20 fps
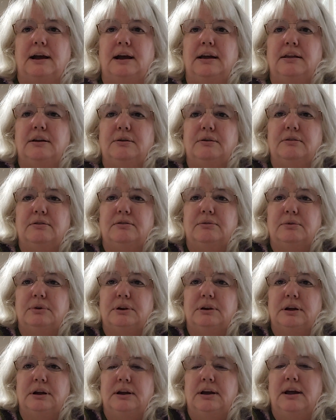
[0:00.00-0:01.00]
Hello
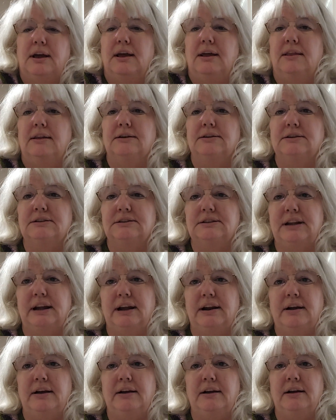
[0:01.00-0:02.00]
everyone, this is
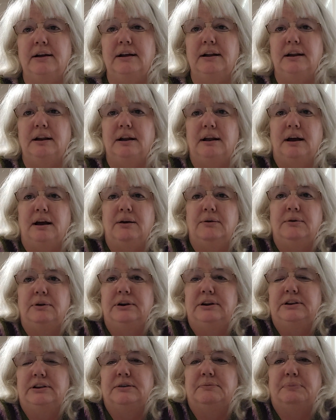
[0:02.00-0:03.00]
Nana and I
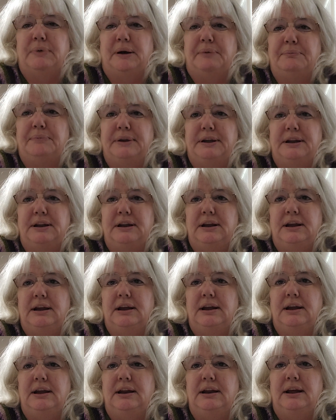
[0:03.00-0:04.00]
wanted to pop in
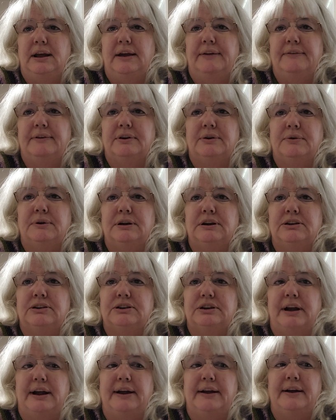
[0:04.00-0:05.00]
and have a quick
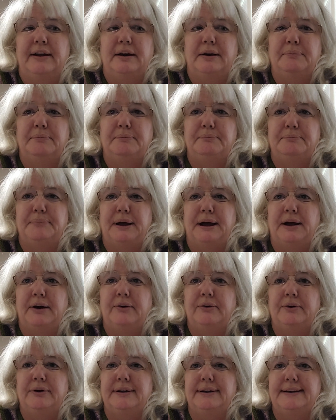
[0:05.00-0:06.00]
chat
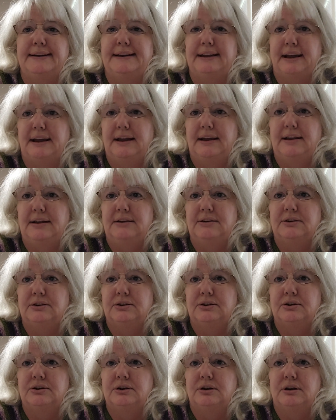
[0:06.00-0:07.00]
about
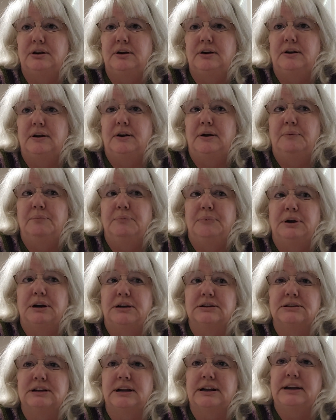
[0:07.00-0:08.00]
gauge
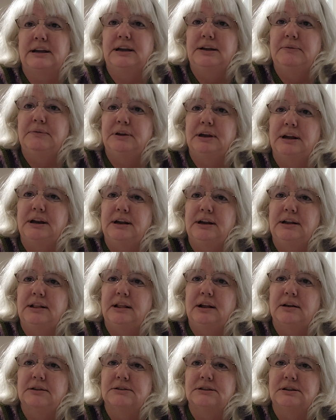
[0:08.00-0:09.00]
because I keep getting
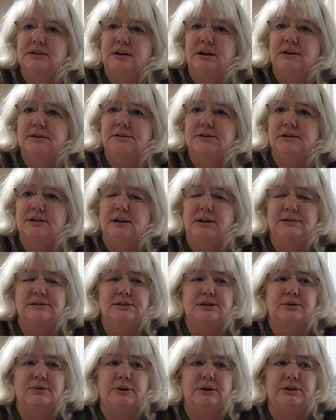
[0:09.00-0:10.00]
lots and lots and lots
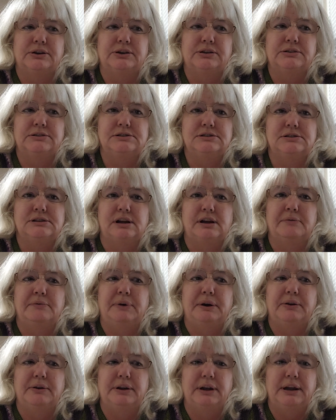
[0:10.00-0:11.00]
of questions
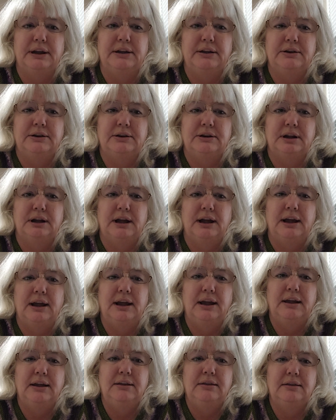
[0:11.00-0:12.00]
about gauge
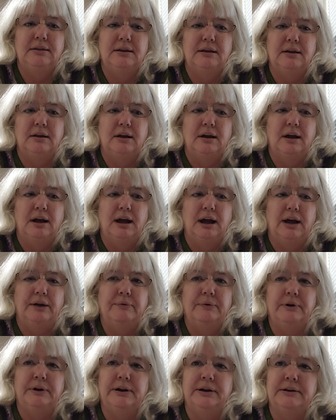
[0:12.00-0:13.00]
and I
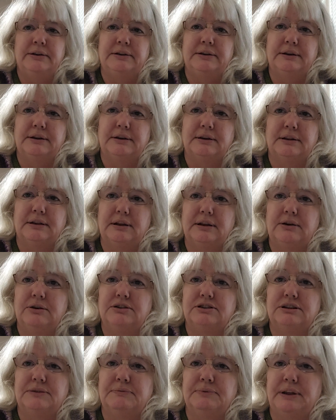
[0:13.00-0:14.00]
wanted to clear
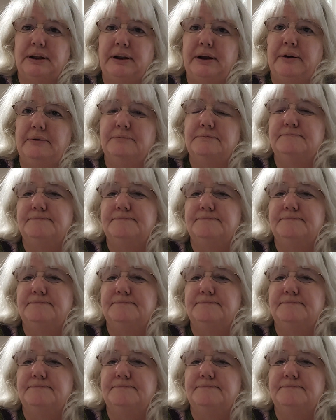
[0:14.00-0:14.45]
something up.